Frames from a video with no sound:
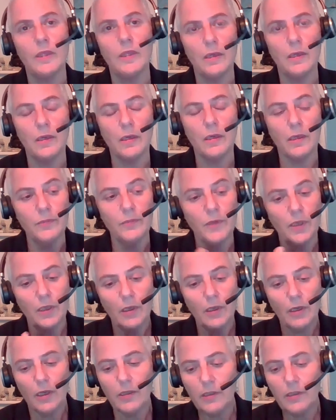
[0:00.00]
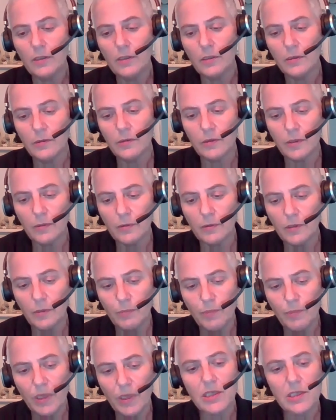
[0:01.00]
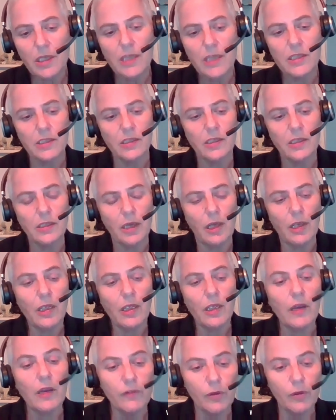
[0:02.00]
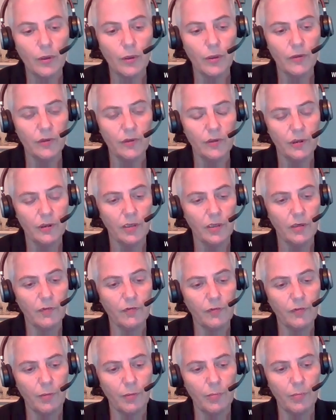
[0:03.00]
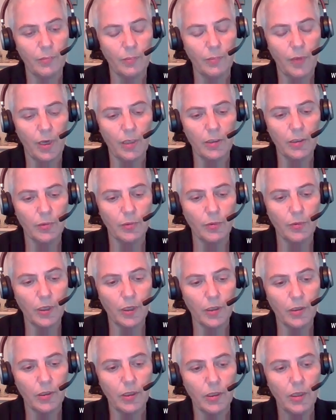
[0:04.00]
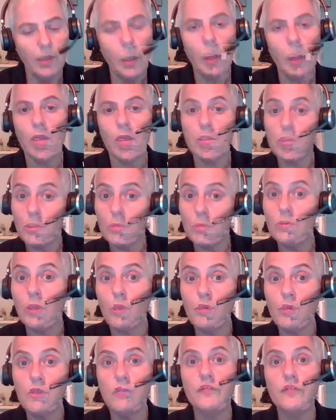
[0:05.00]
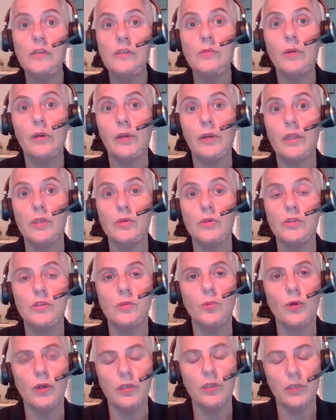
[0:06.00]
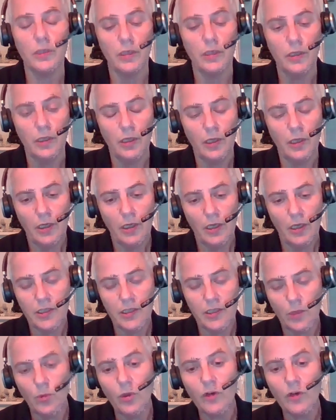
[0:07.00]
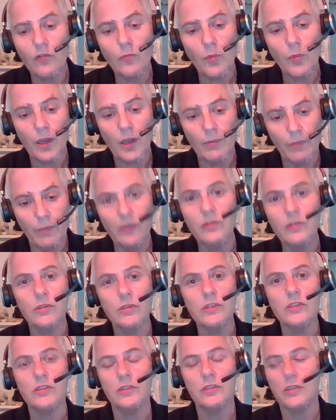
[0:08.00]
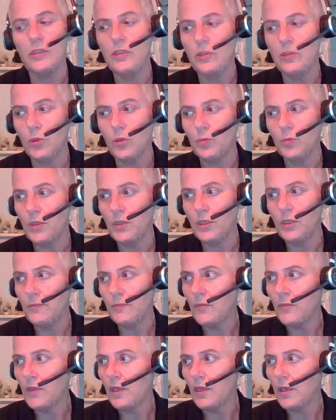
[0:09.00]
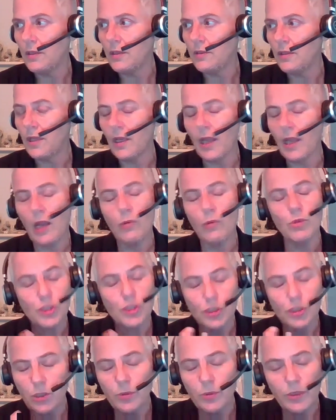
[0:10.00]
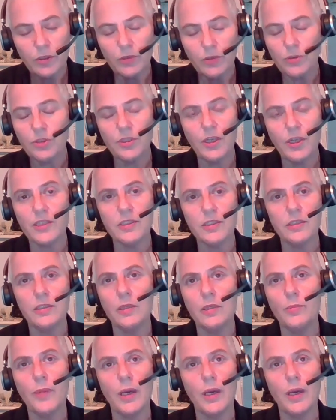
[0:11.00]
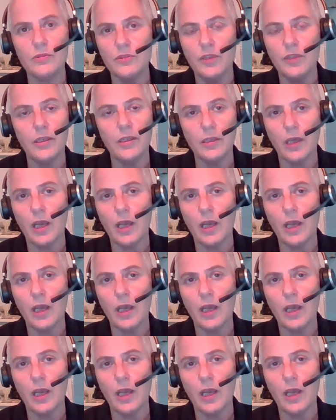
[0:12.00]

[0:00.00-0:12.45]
I think the biggest lesson that I have learned from my career at UWV, where I used to work, is that one of my mentors, he told me that I was so enthusiastic about data.